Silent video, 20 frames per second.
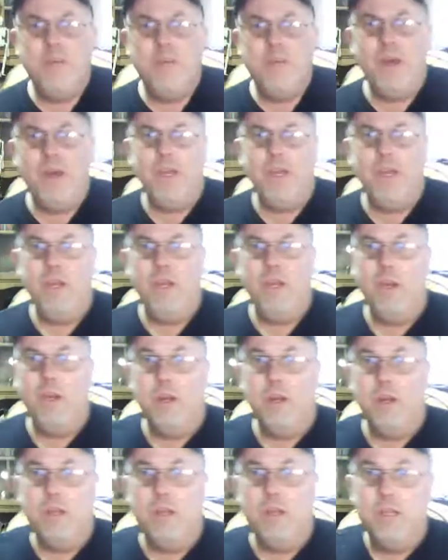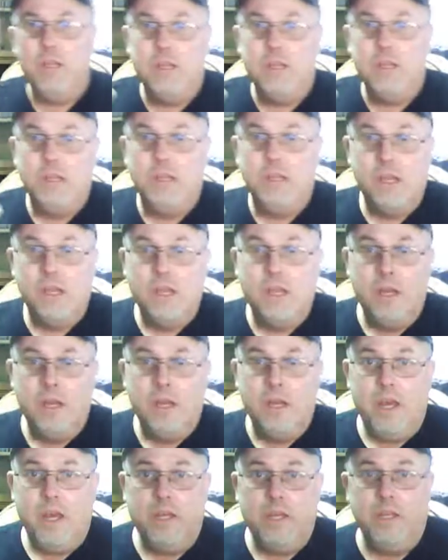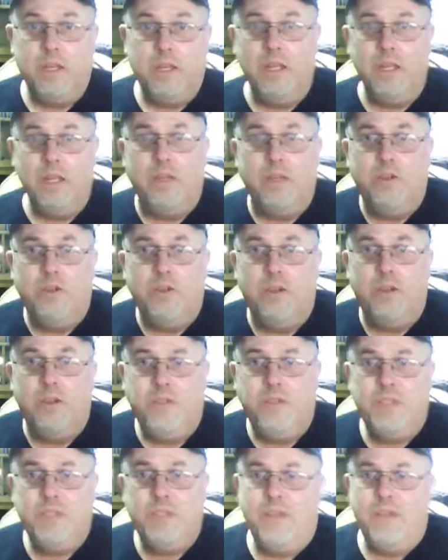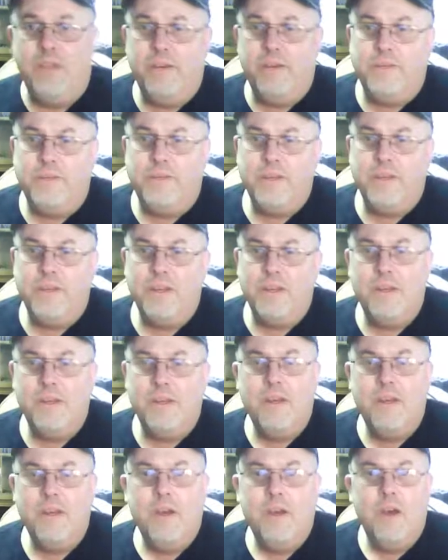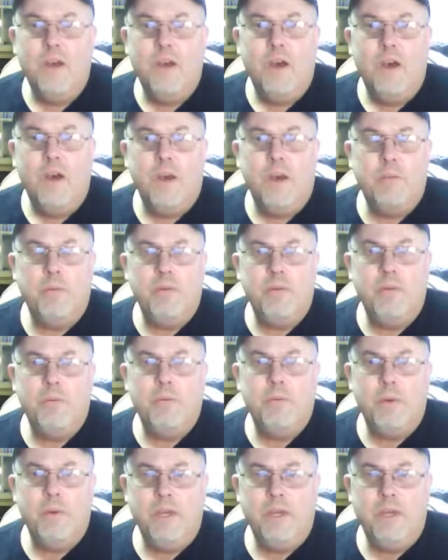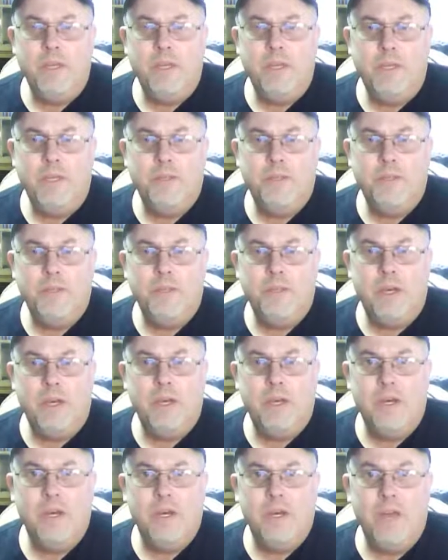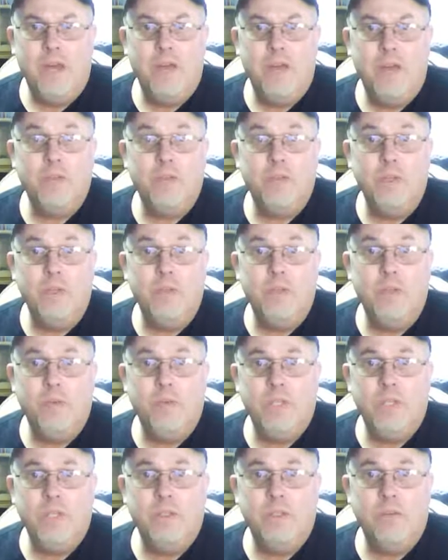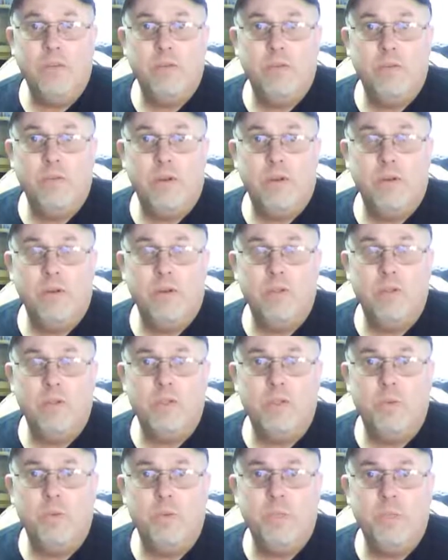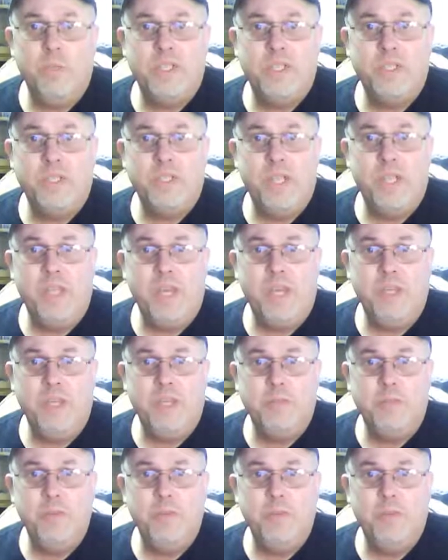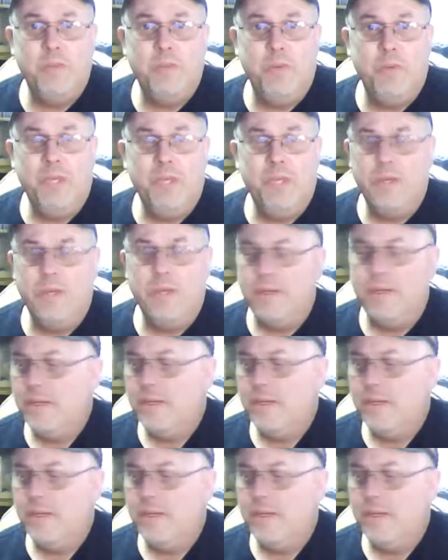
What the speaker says: back here at Collector of Stuff. Hoping everybody is having a good week so far. It's a Wednesday midweek.